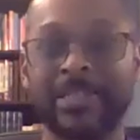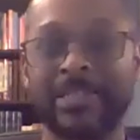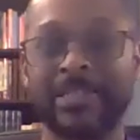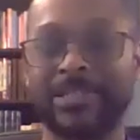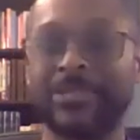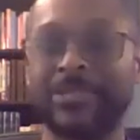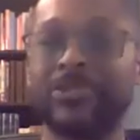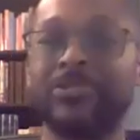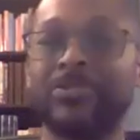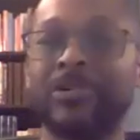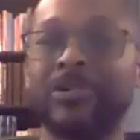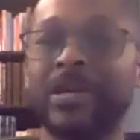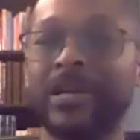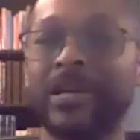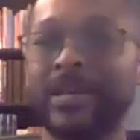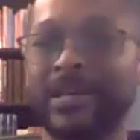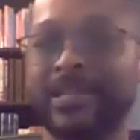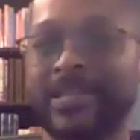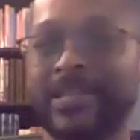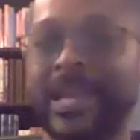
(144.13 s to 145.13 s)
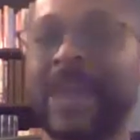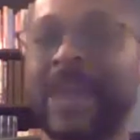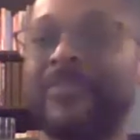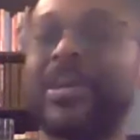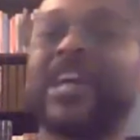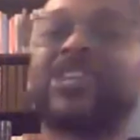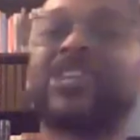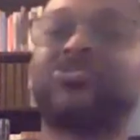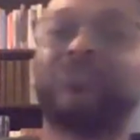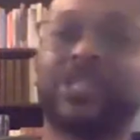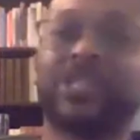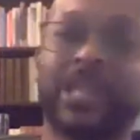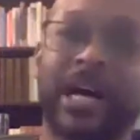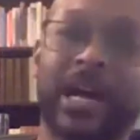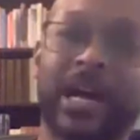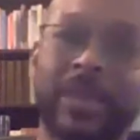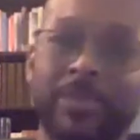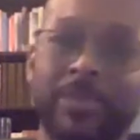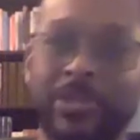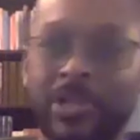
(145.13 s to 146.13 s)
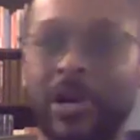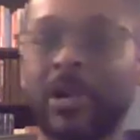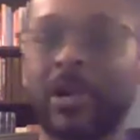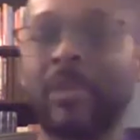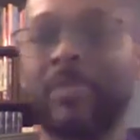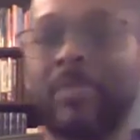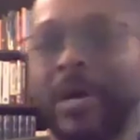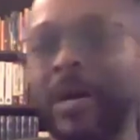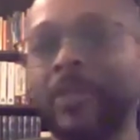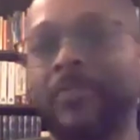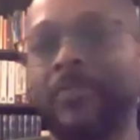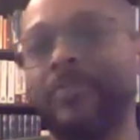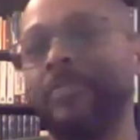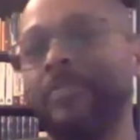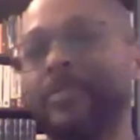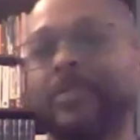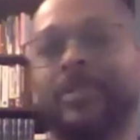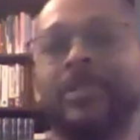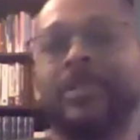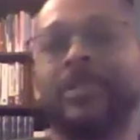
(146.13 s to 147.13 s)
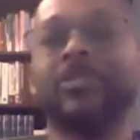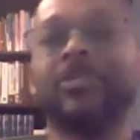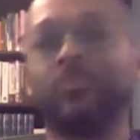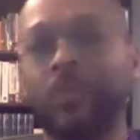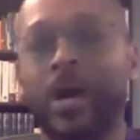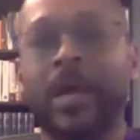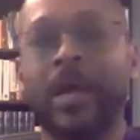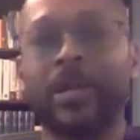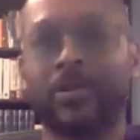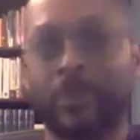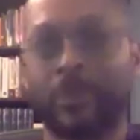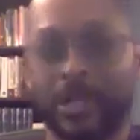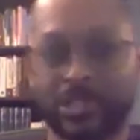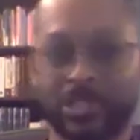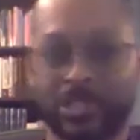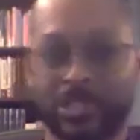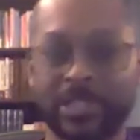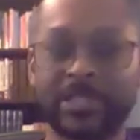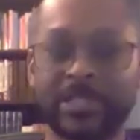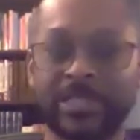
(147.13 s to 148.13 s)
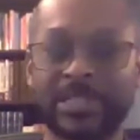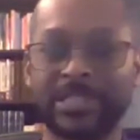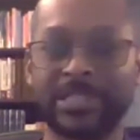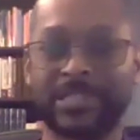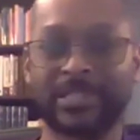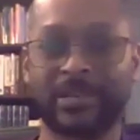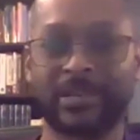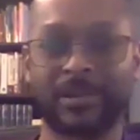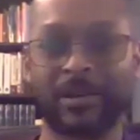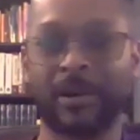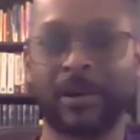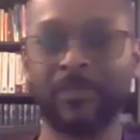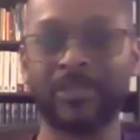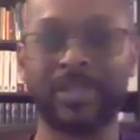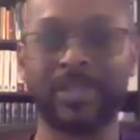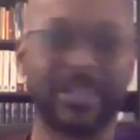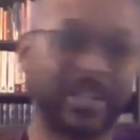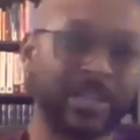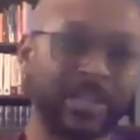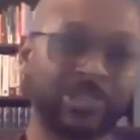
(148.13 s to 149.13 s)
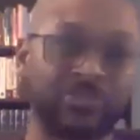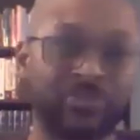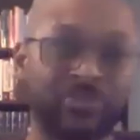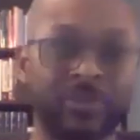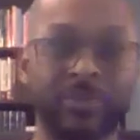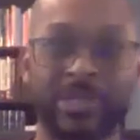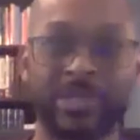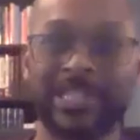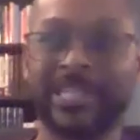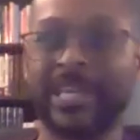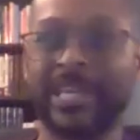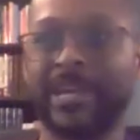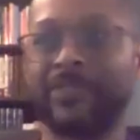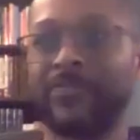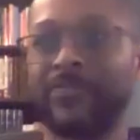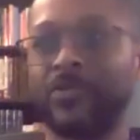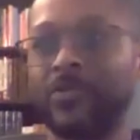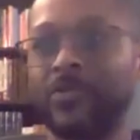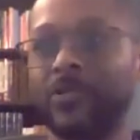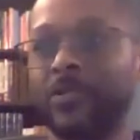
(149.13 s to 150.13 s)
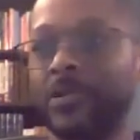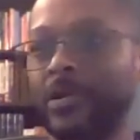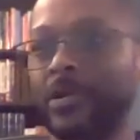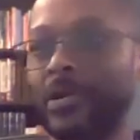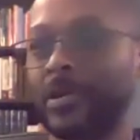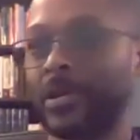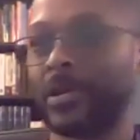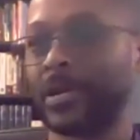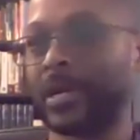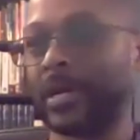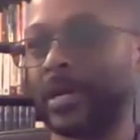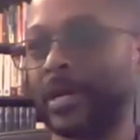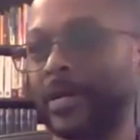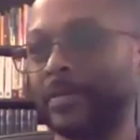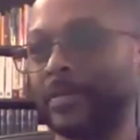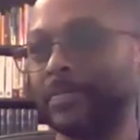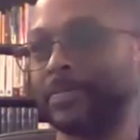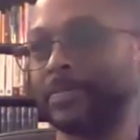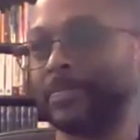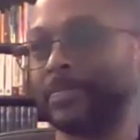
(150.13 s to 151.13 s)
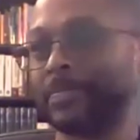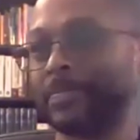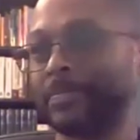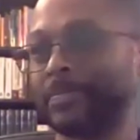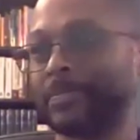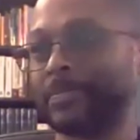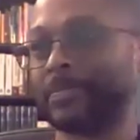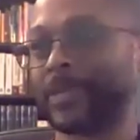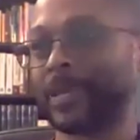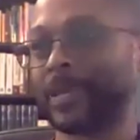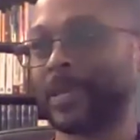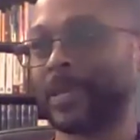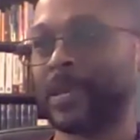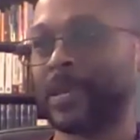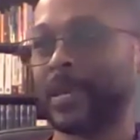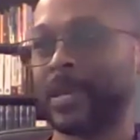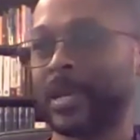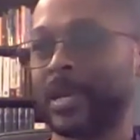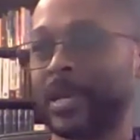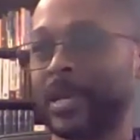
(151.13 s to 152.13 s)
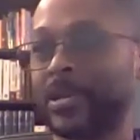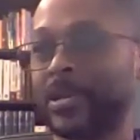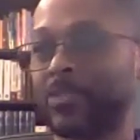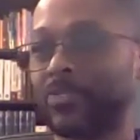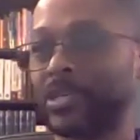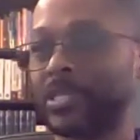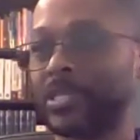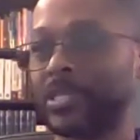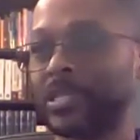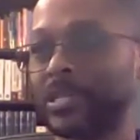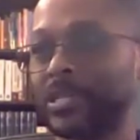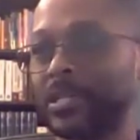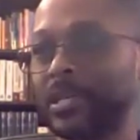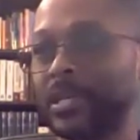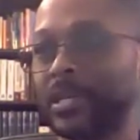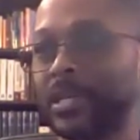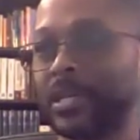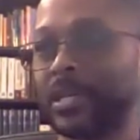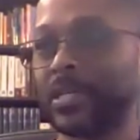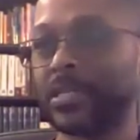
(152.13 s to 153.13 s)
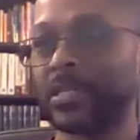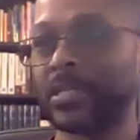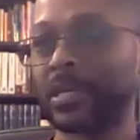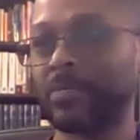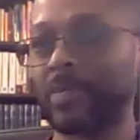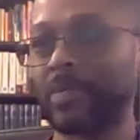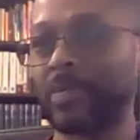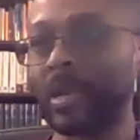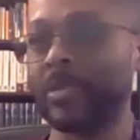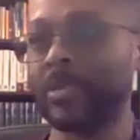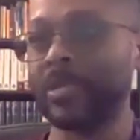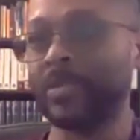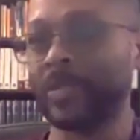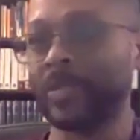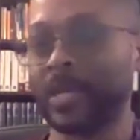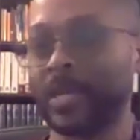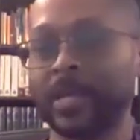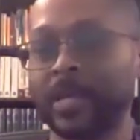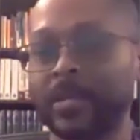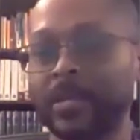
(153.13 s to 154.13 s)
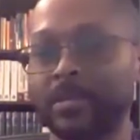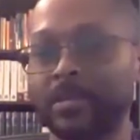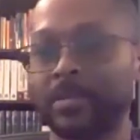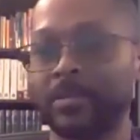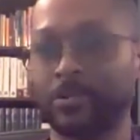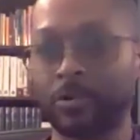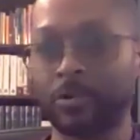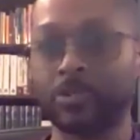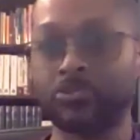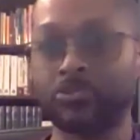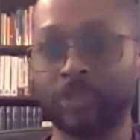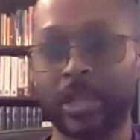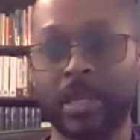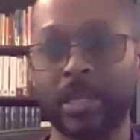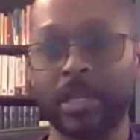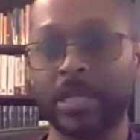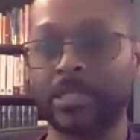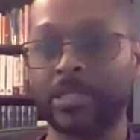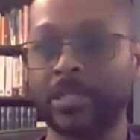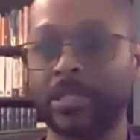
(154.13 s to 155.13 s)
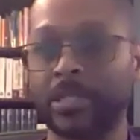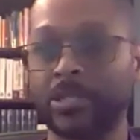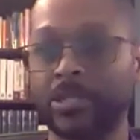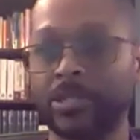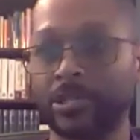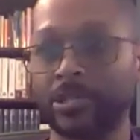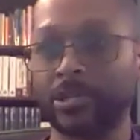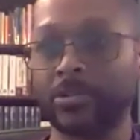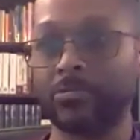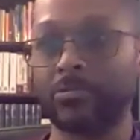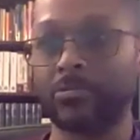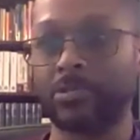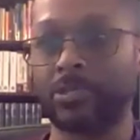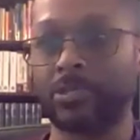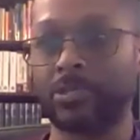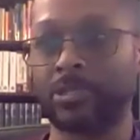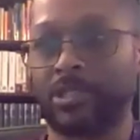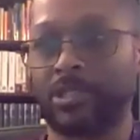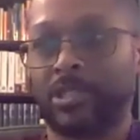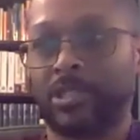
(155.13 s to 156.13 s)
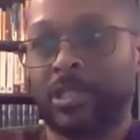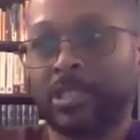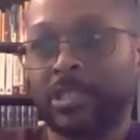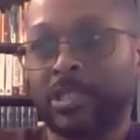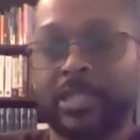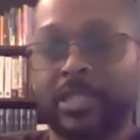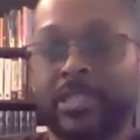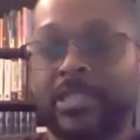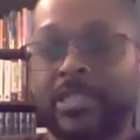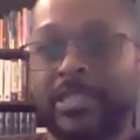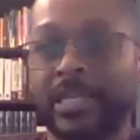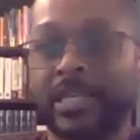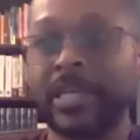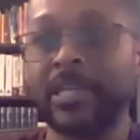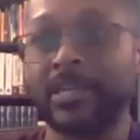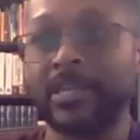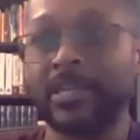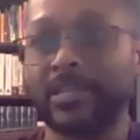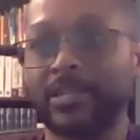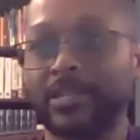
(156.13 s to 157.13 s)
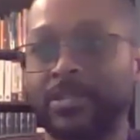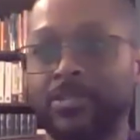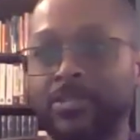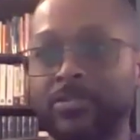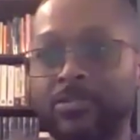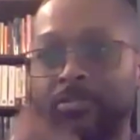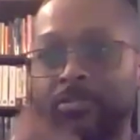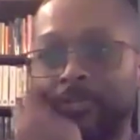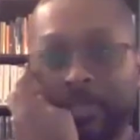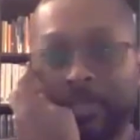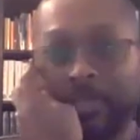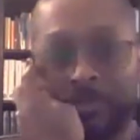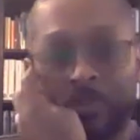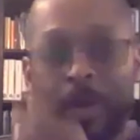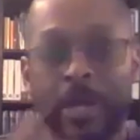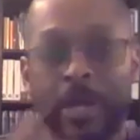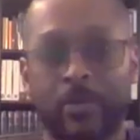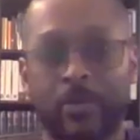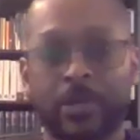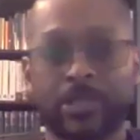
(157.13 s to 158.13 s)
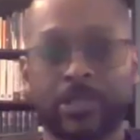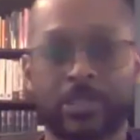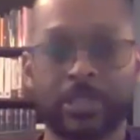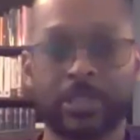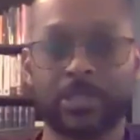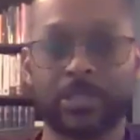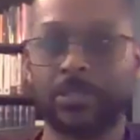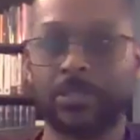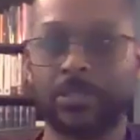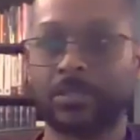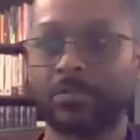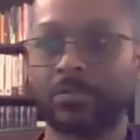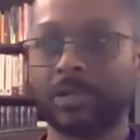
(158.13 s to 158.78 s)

And so to have extra time to talk about these why questions is often a luxury we just can't afford. And another reason is it may be that your training as the teacher doesn't extend to these why questions.